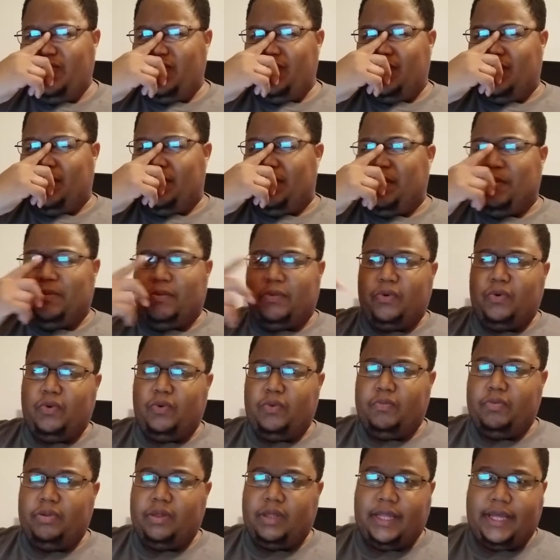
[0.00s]
the people
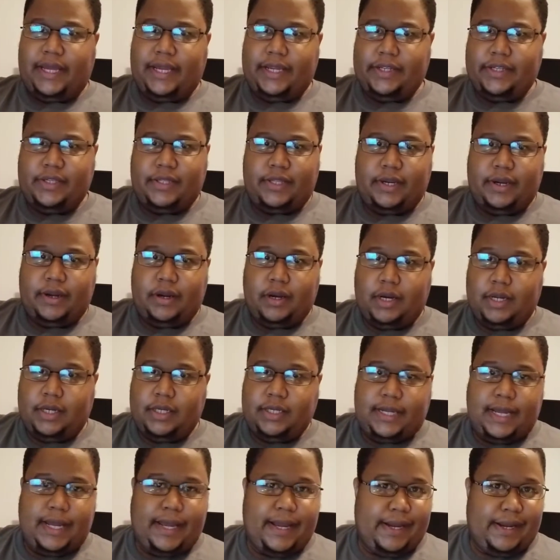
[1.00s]
who pledge their
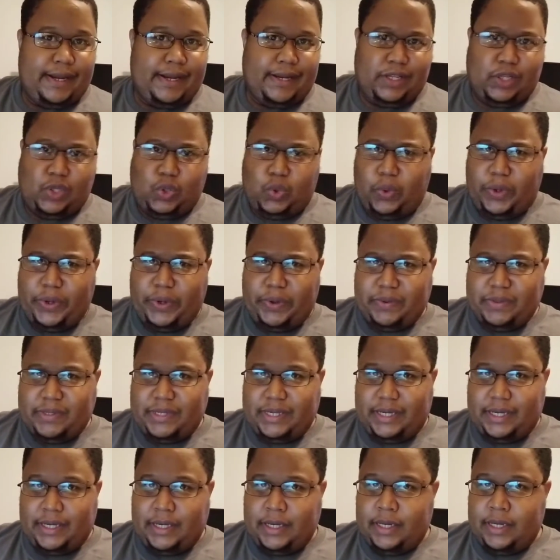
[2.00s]
undying
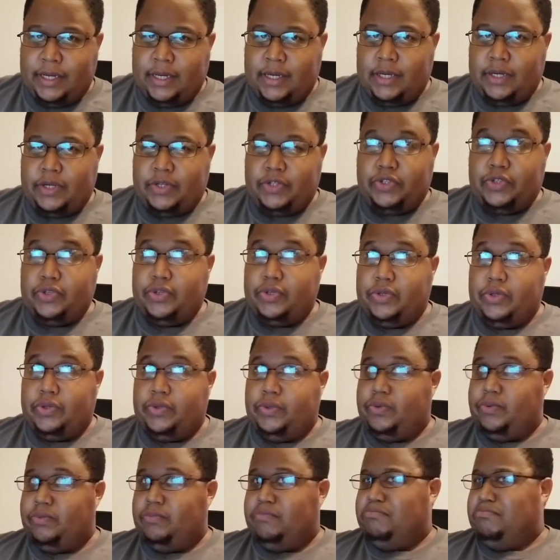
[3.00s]
loyalty
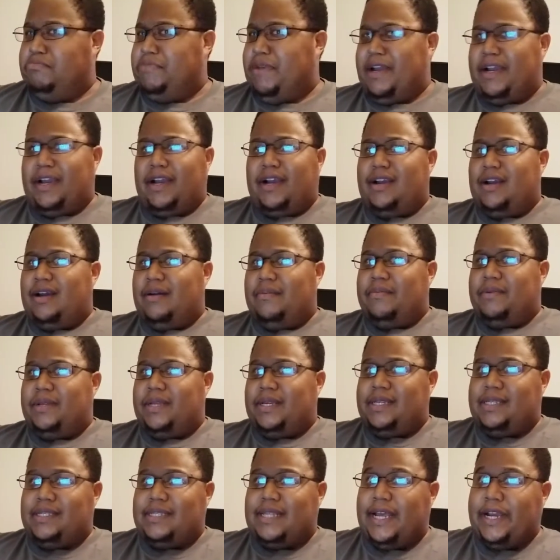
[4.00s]
to mega
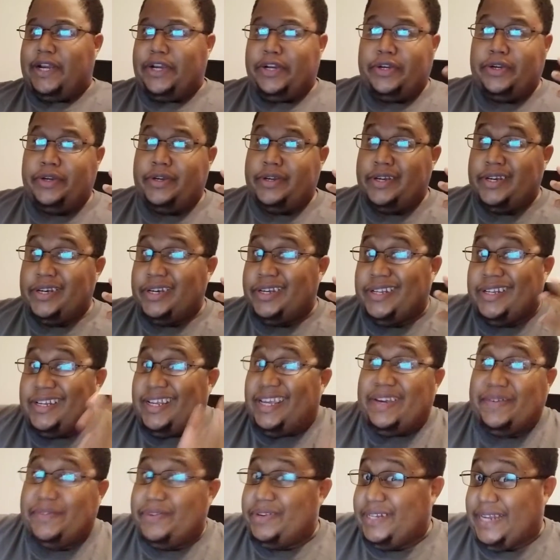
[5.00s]
companies that couldn't
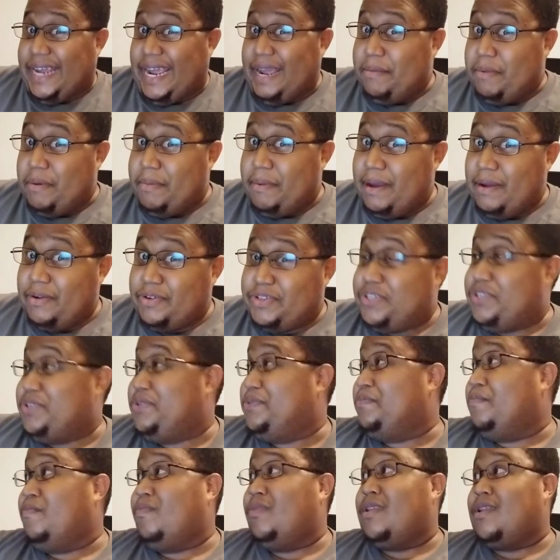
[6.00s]
give a damn about
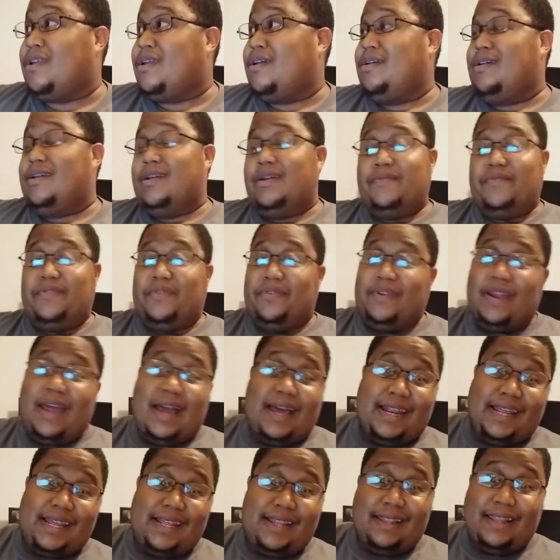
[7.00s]
you. If you're
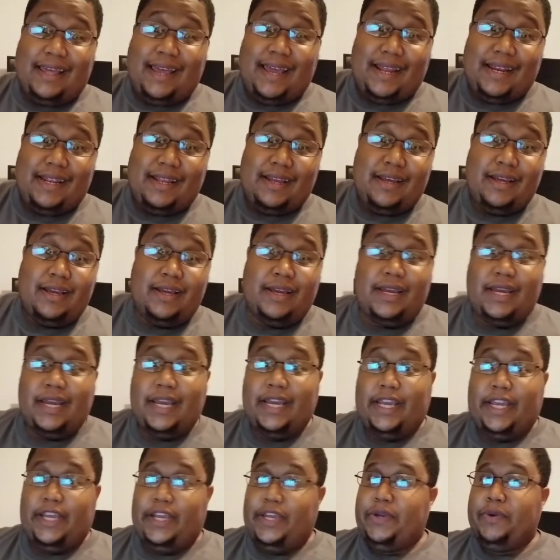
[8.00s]
not in that
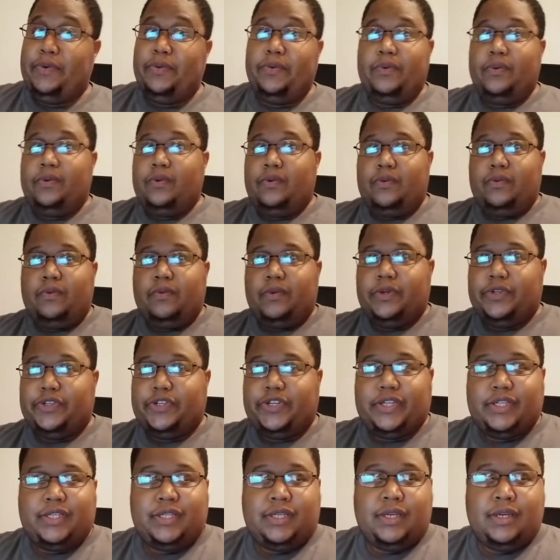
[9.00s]
and you were
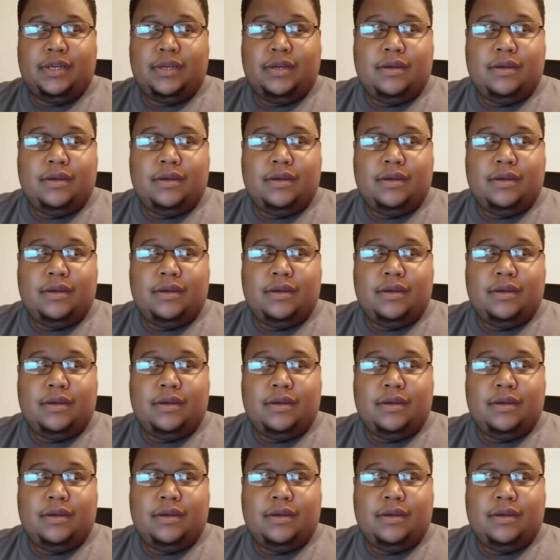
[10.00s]
just